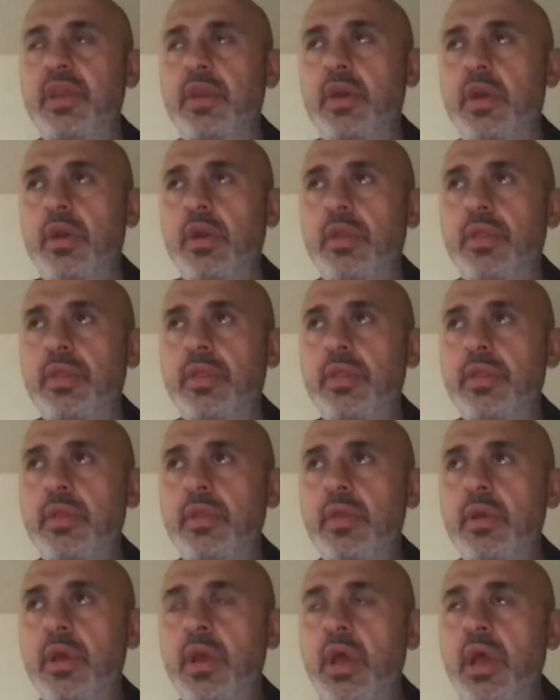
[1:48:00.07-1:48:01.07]
the earth
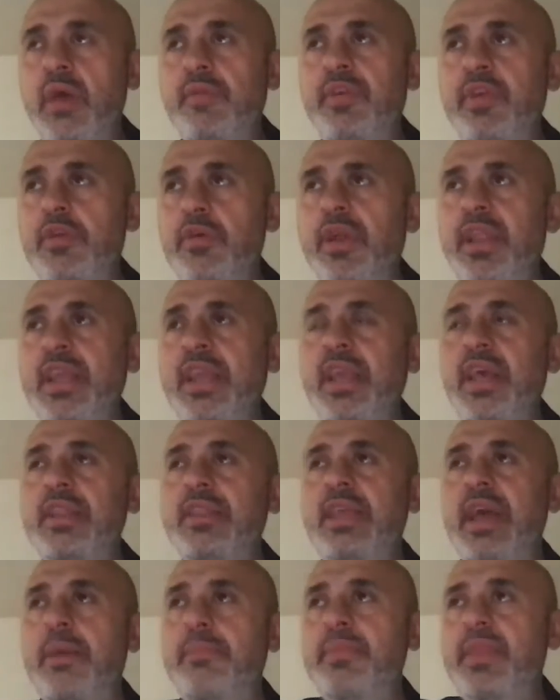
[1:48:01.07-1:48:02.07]
if he's already
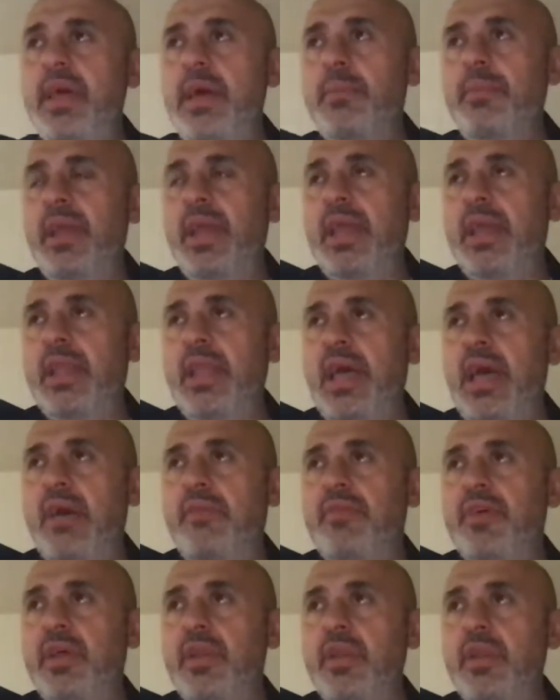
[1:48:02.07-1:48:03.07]
condemned them in
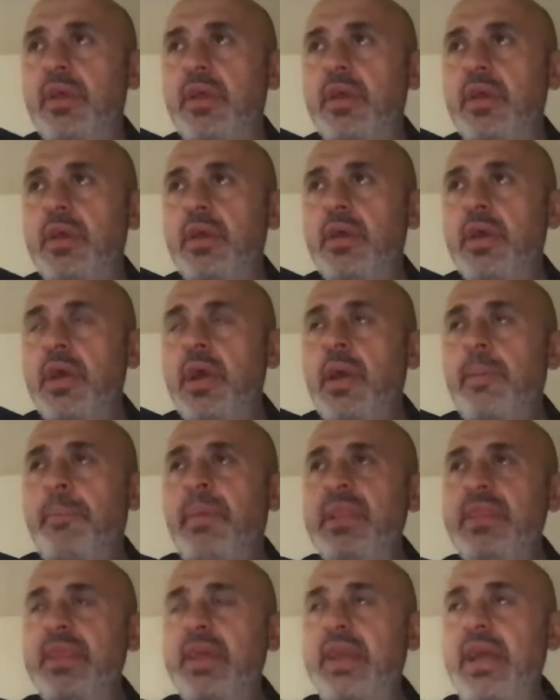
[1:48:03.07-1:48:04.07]
heaven?
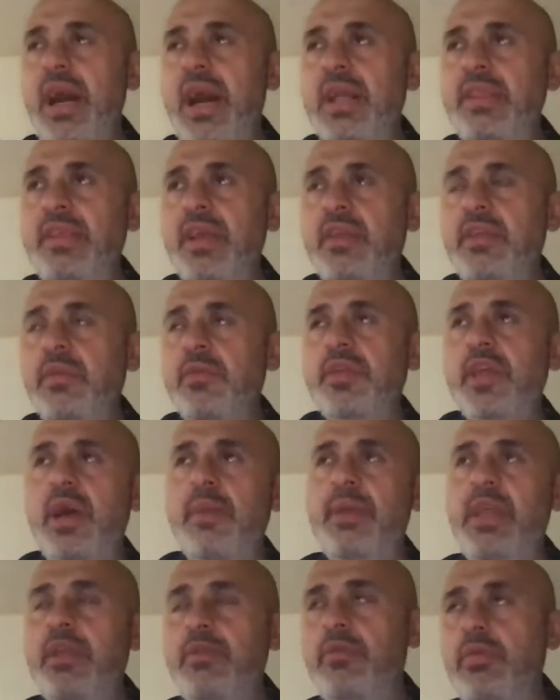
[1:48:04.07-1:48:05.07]
But the context of
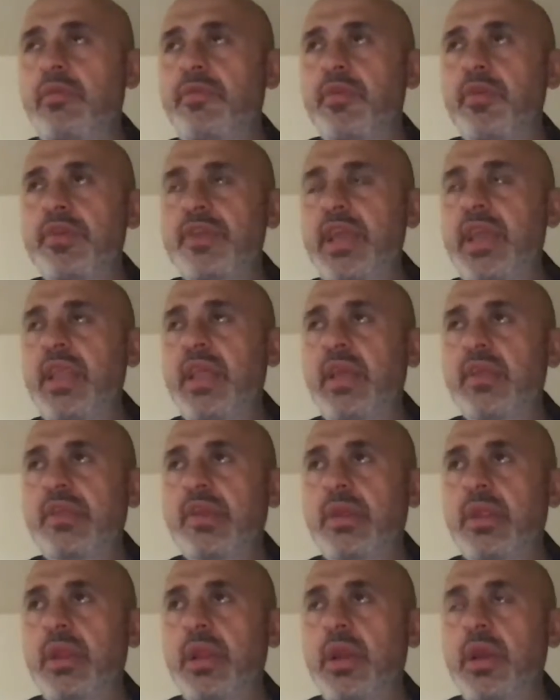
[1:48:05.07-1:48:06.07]
Psalm 82, verse 8
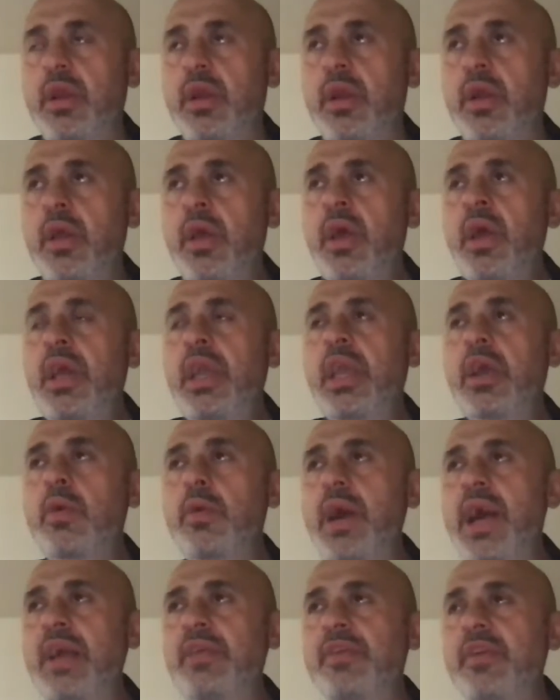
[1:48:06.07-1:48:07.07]
is clear. He
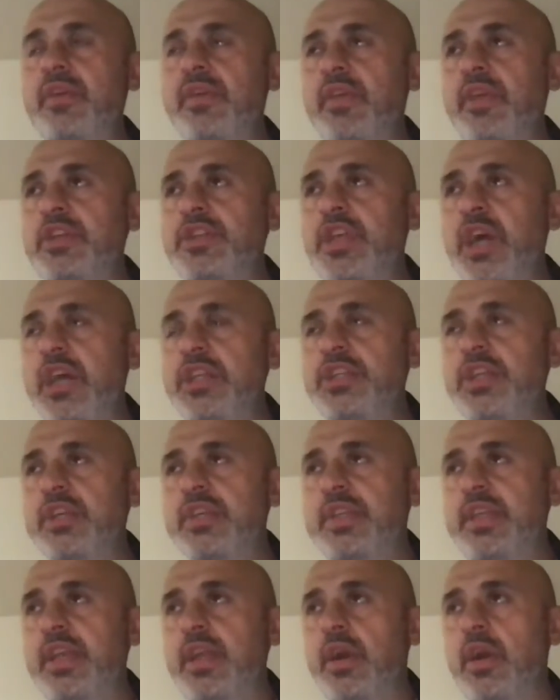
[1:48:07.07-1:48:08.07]
arises to
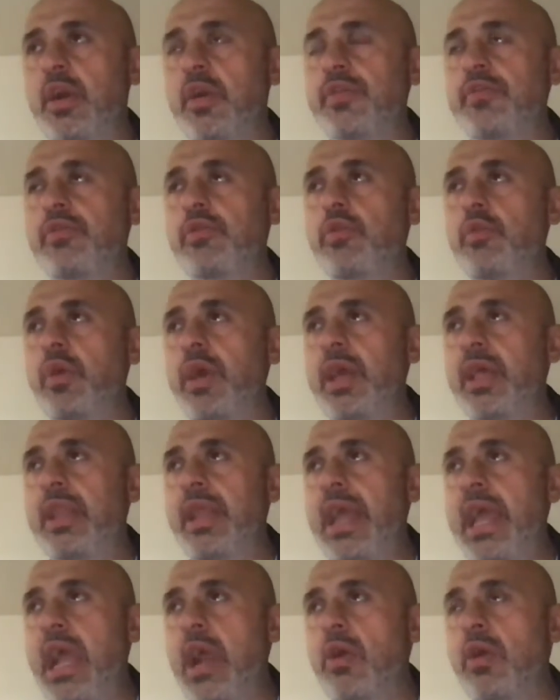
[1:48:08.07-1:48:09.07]
judges the earth to
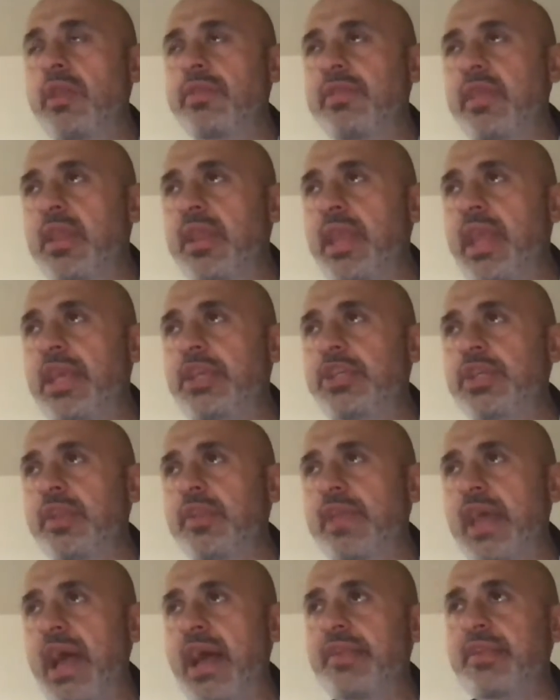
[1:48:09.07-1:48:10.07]
inherit the
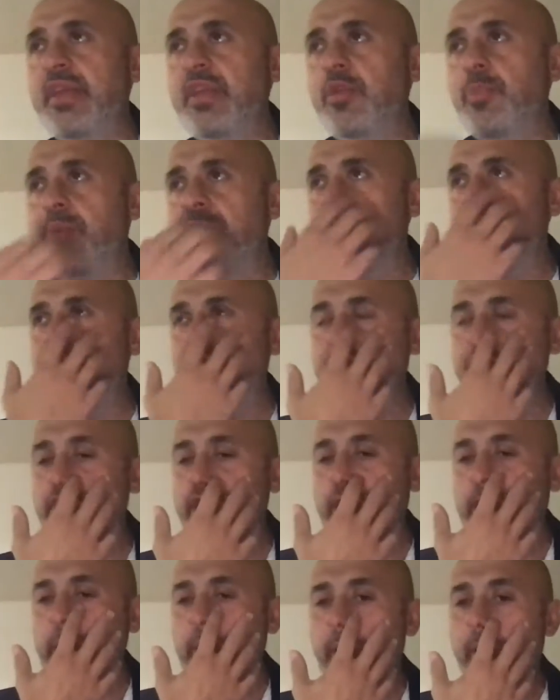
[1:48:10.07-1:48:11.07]
nations as his
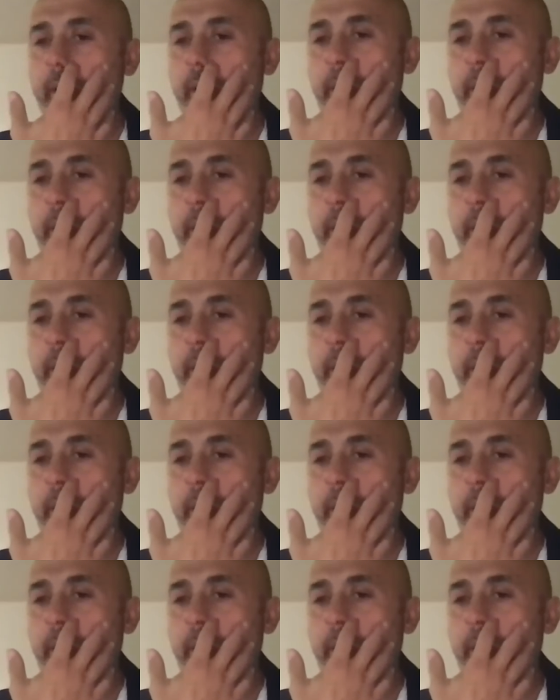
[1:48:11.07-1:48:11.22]
possession.